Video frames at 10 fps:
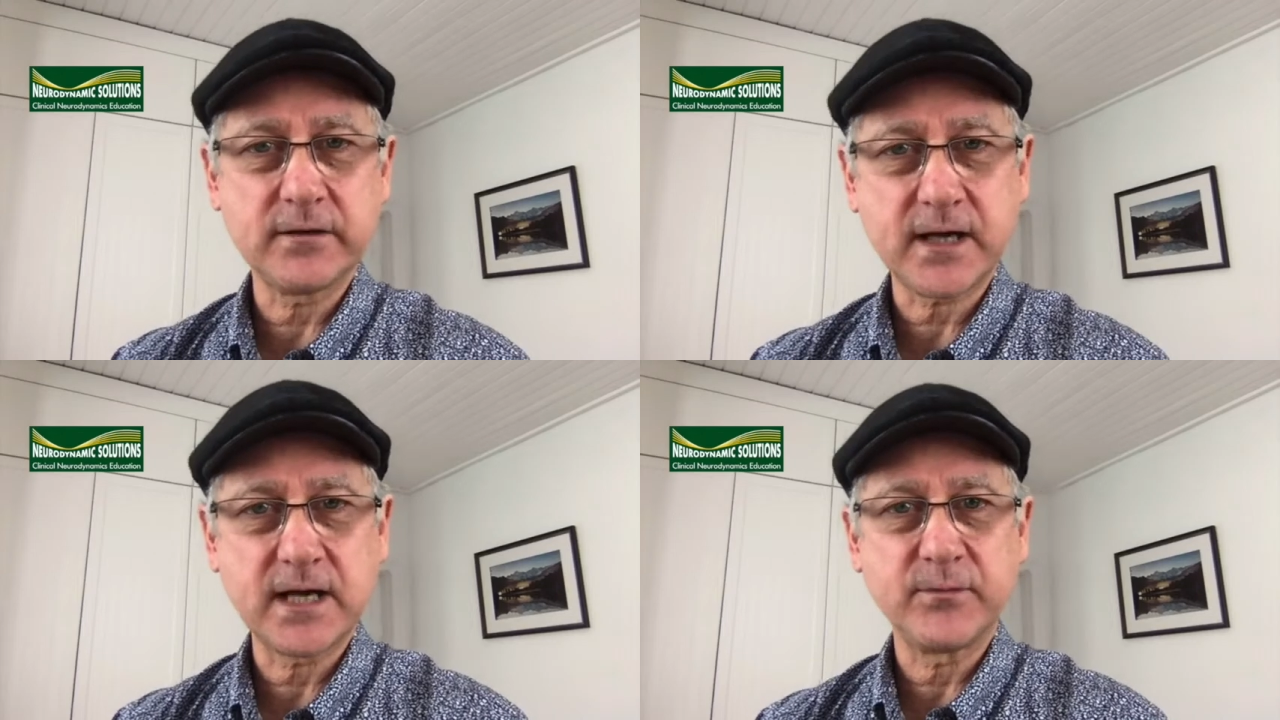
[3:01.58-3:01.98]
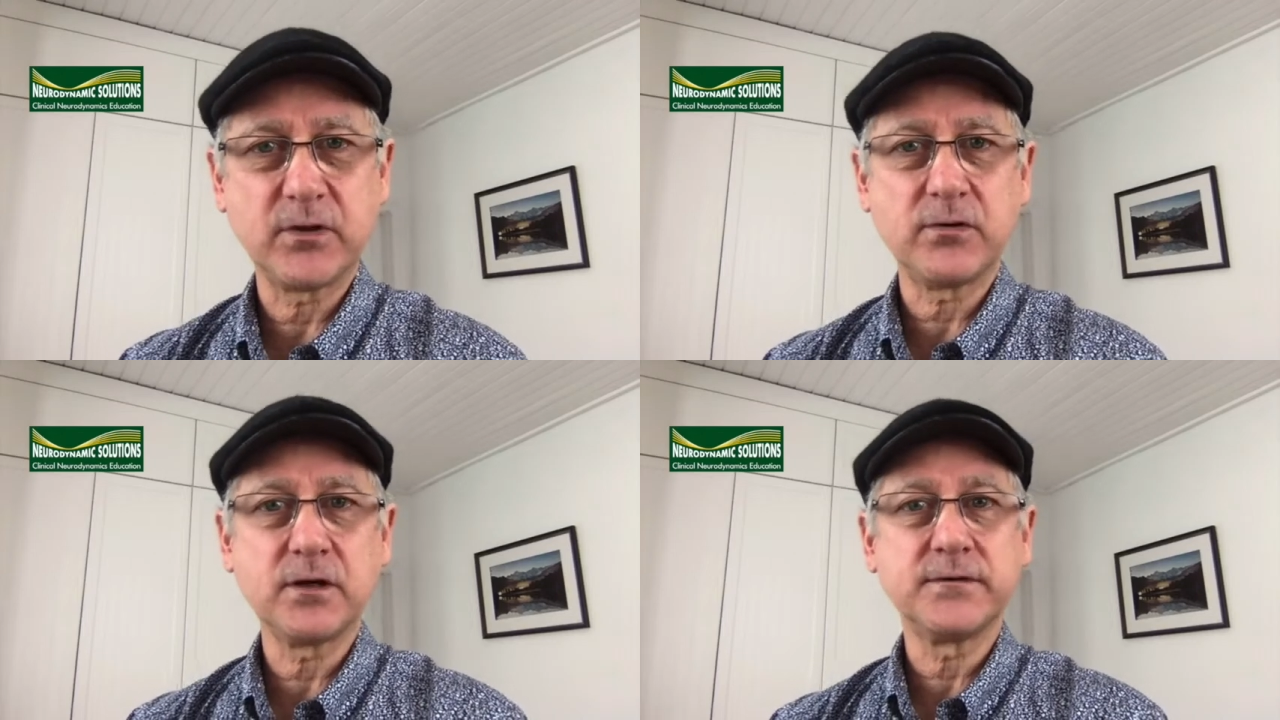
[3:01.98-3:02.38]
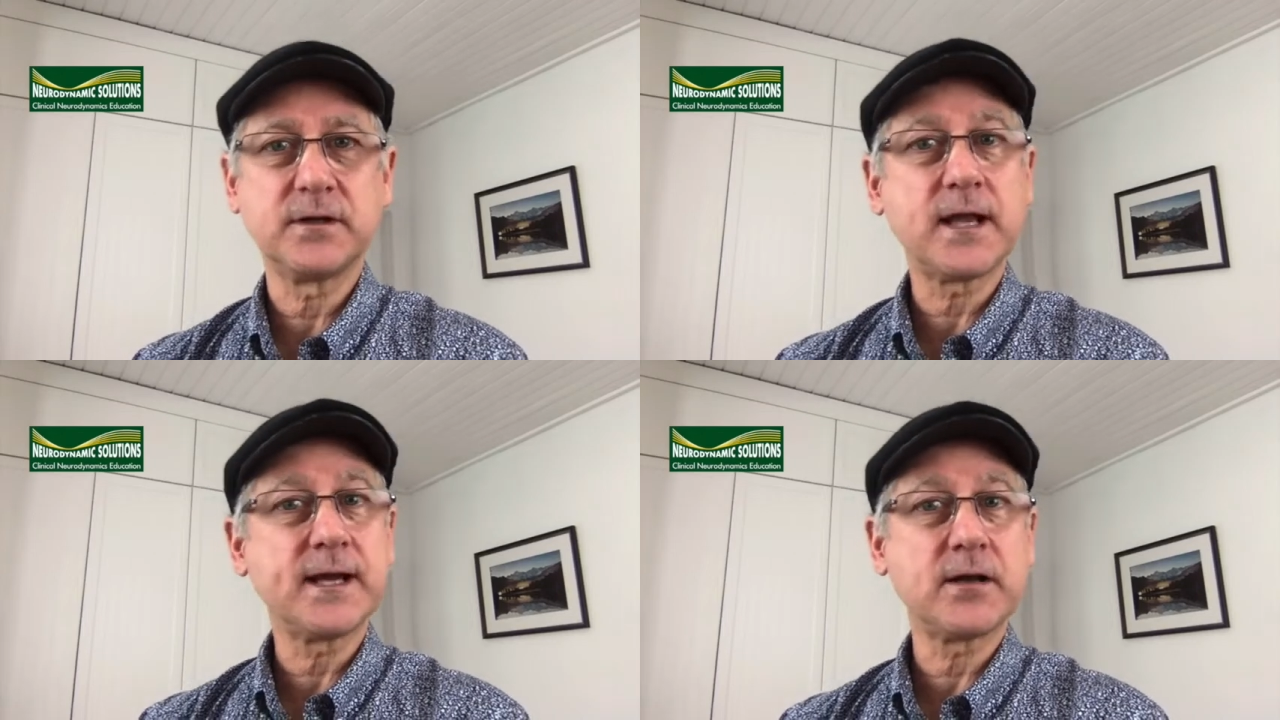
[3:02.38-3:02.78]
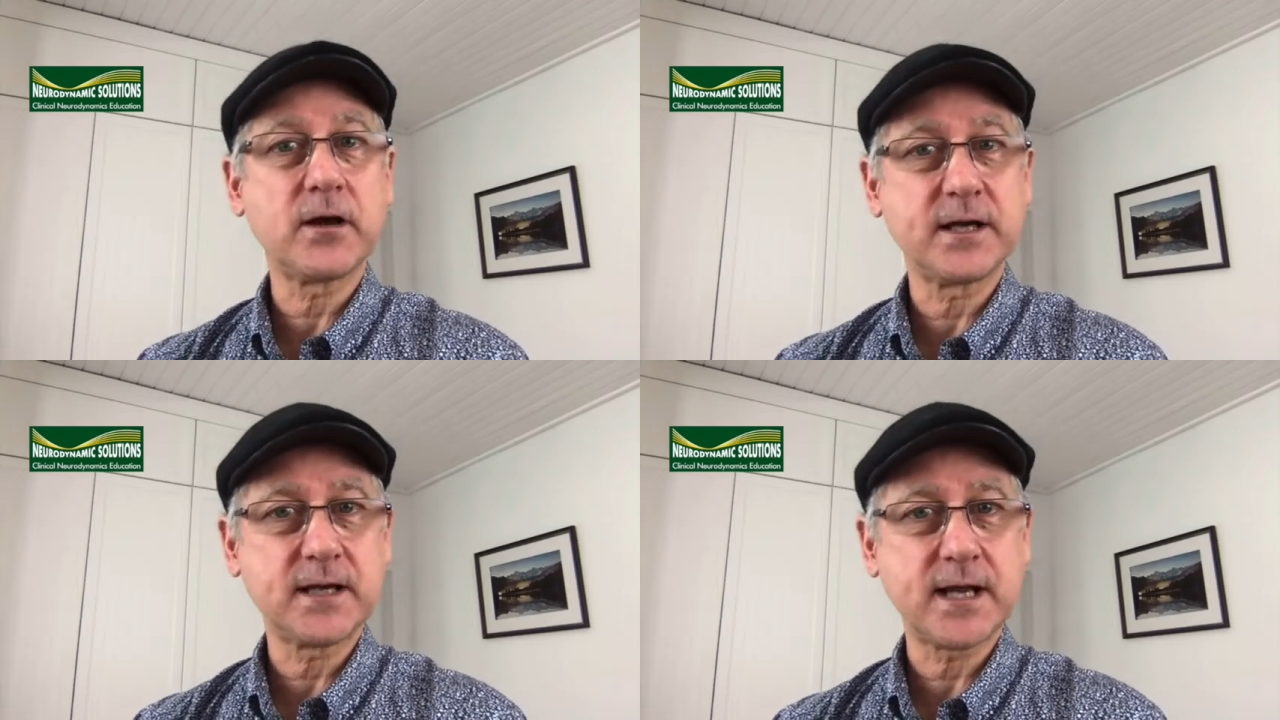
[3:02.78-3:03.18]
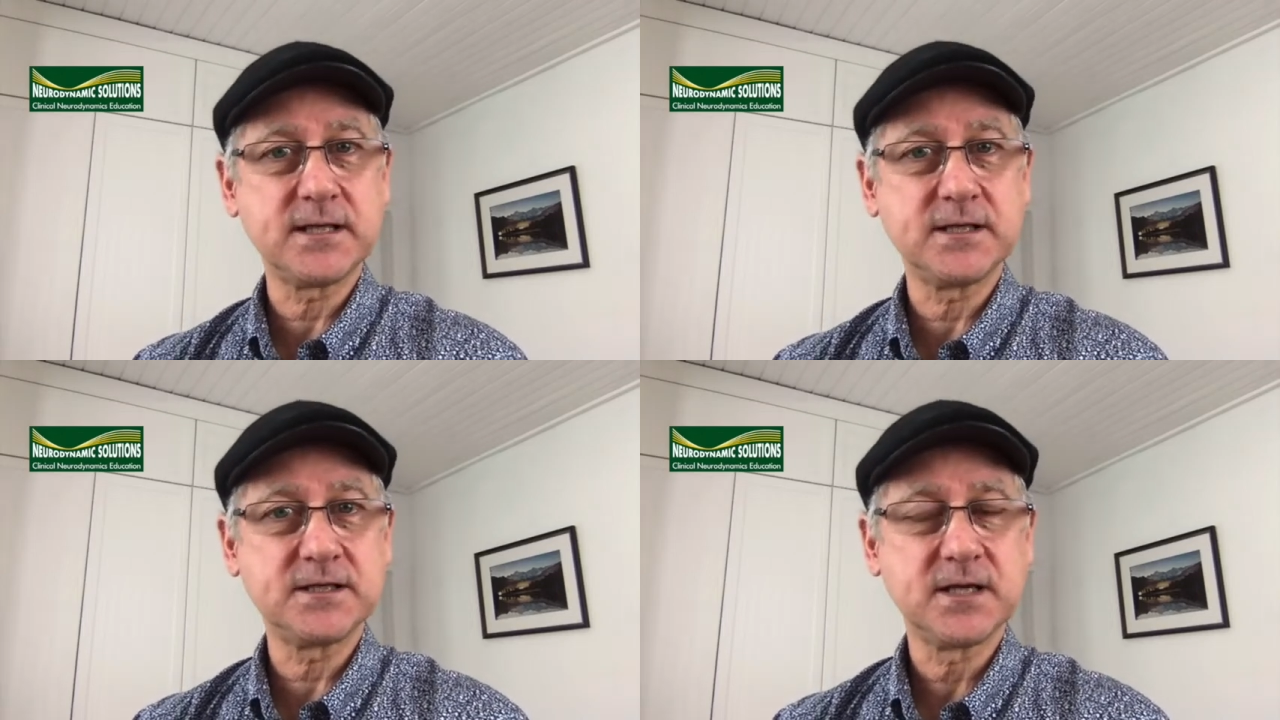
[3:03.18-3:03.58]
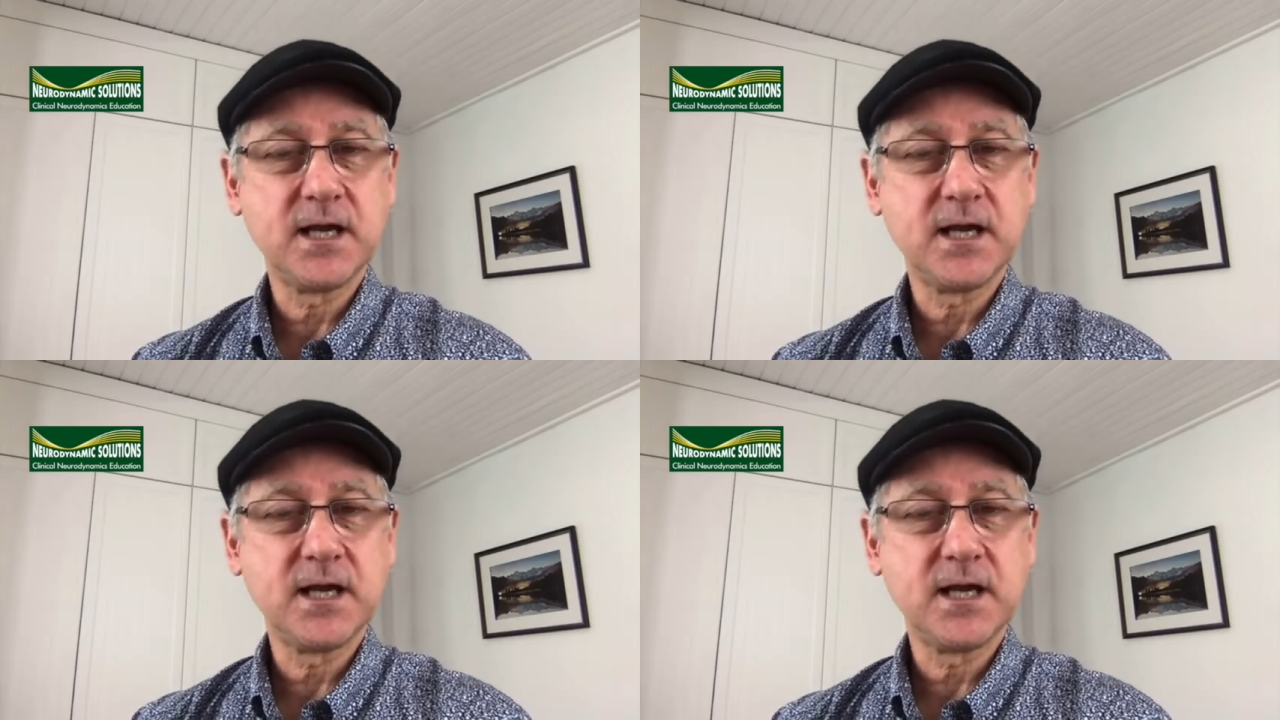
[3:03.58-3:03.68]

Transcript: came along in the late 1980s